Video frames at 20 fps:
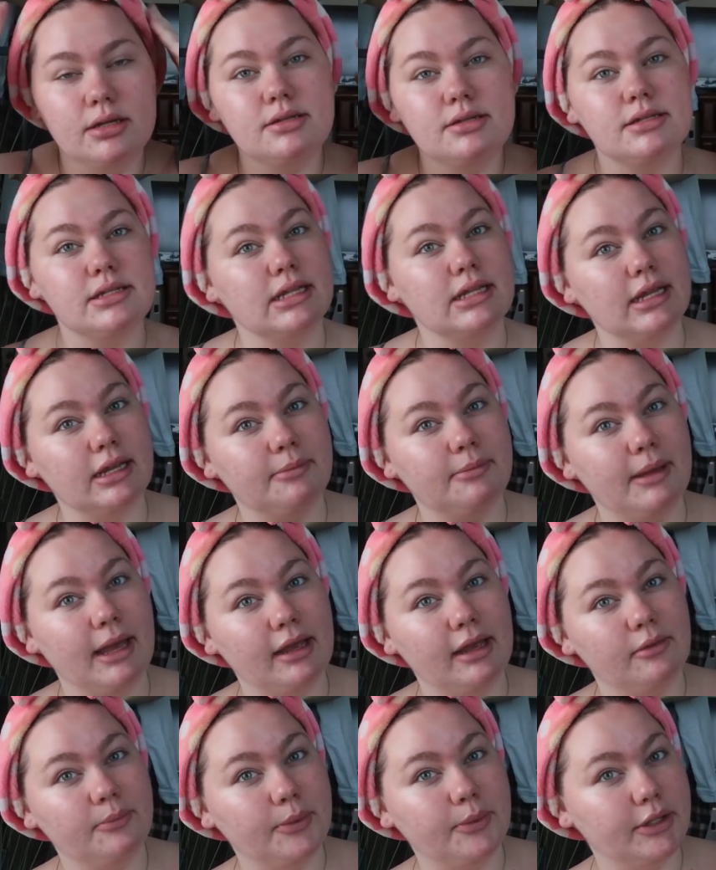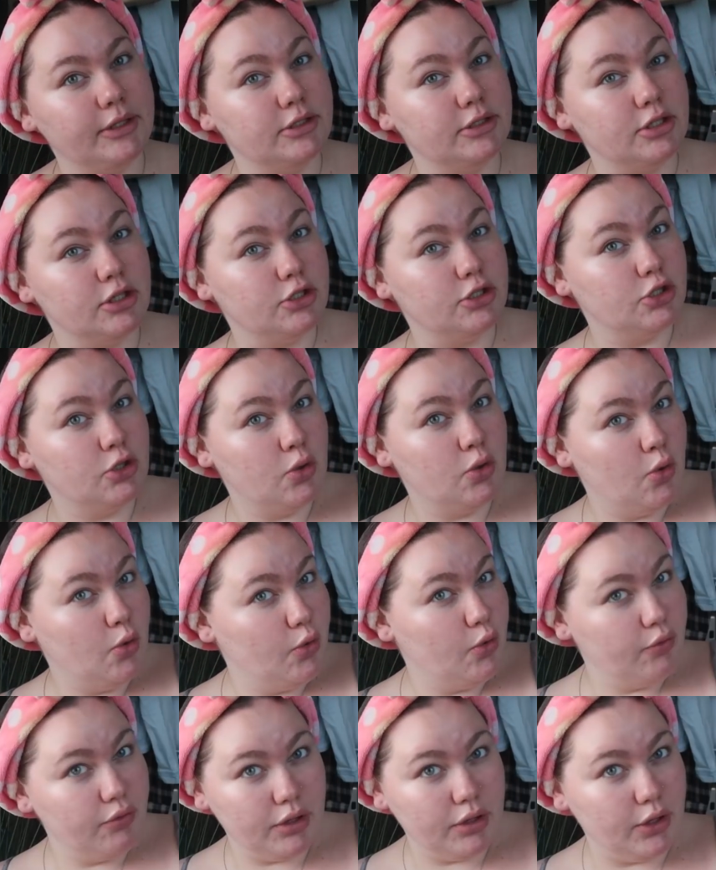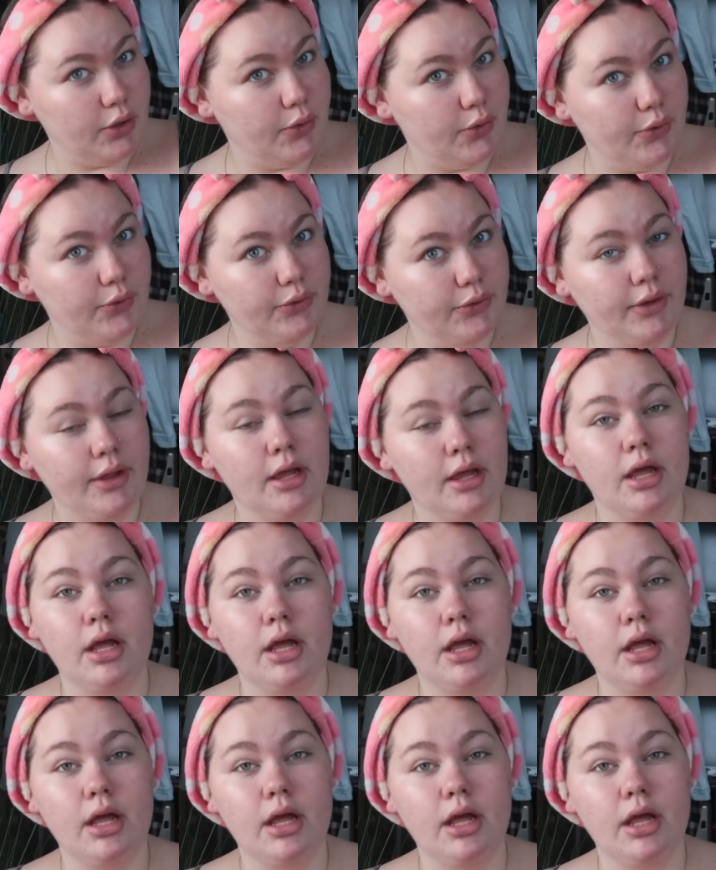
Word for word: slick back bun tutorial.